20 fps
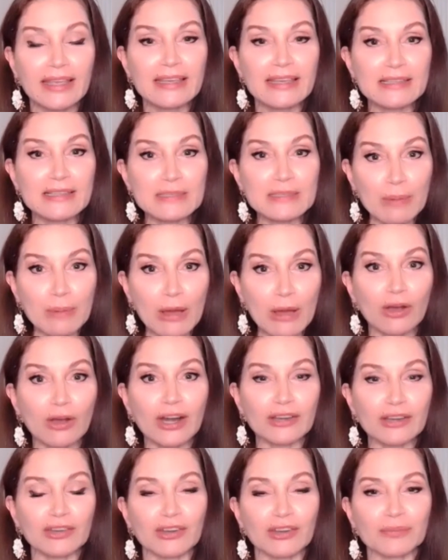his
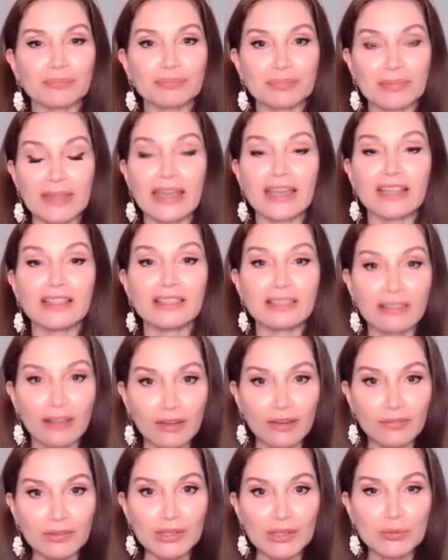partner, a
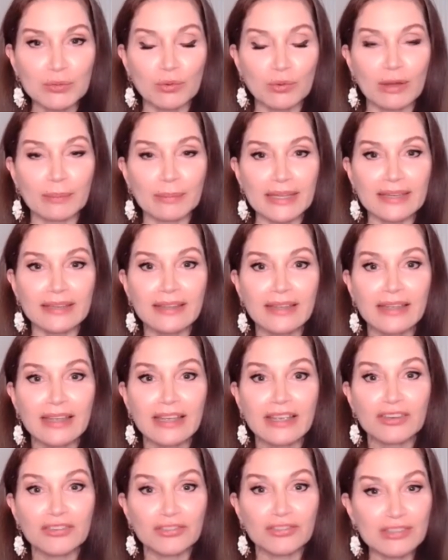lovely woman.
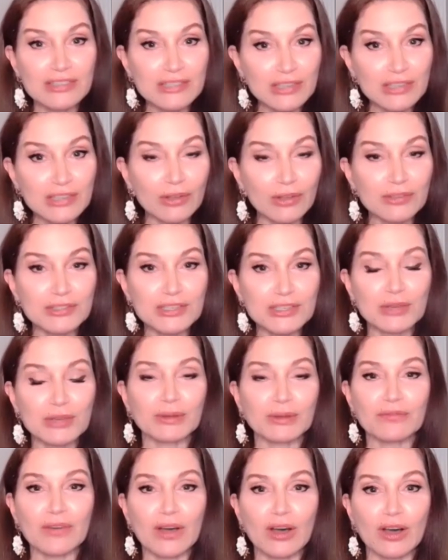She's also
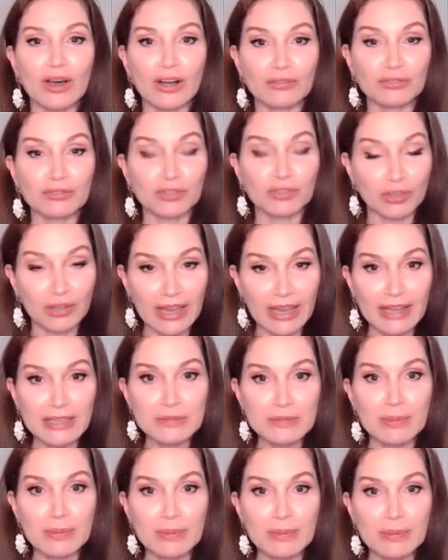involved, or has
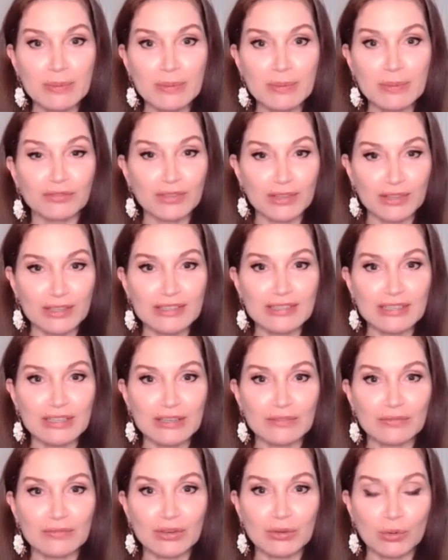been involved, in the
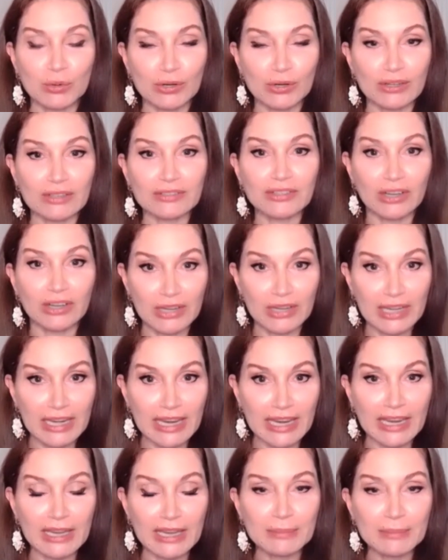TV world. Her
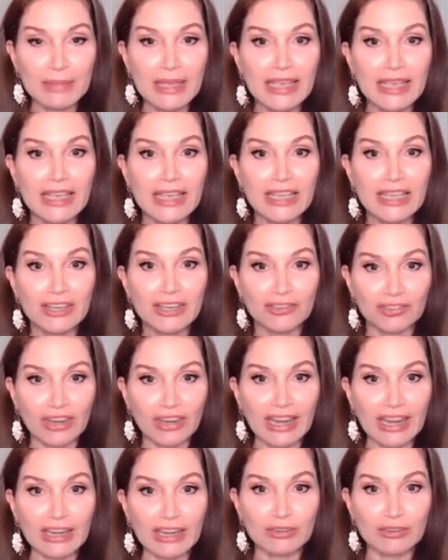name,
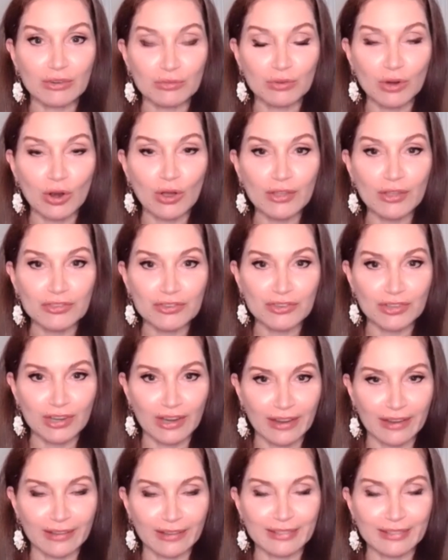Jane
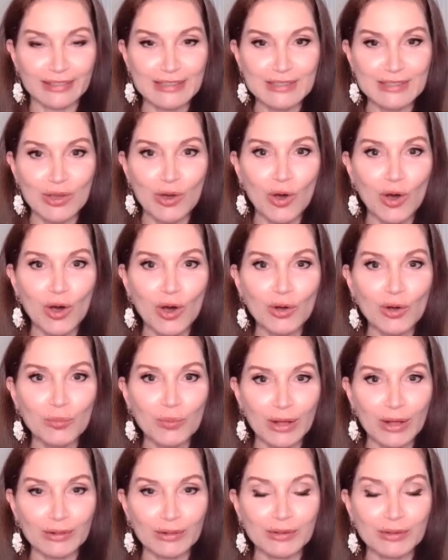Rothschild. Let's all
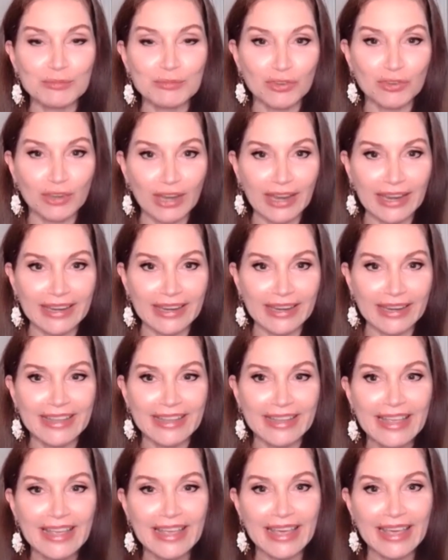welcome Jane.
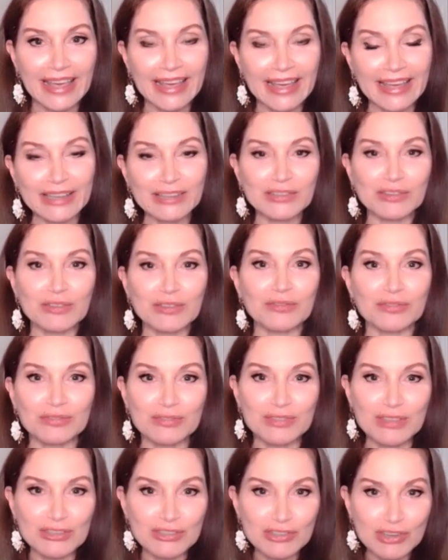And
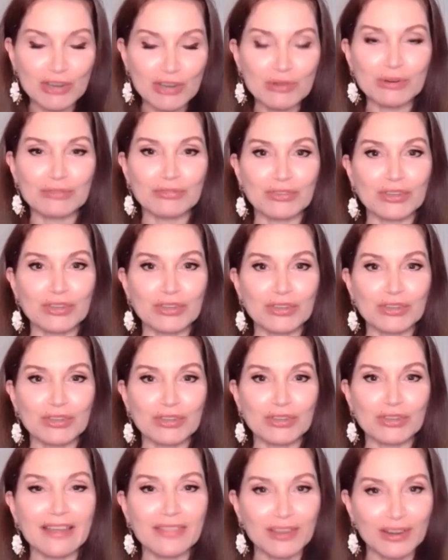the two of you
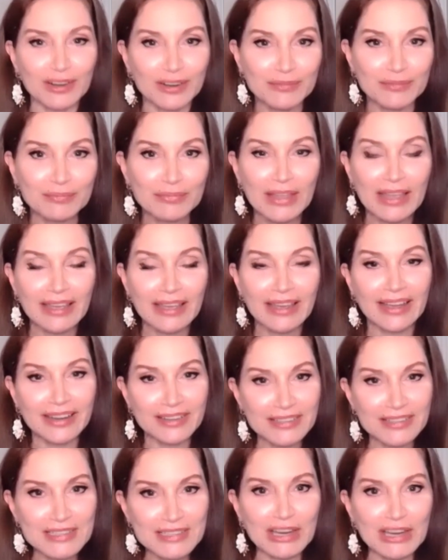together, I
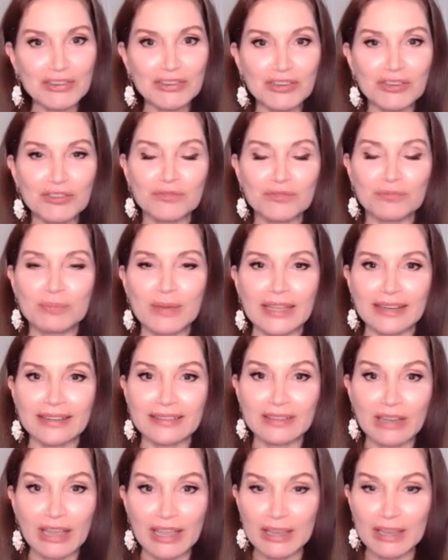understand you've been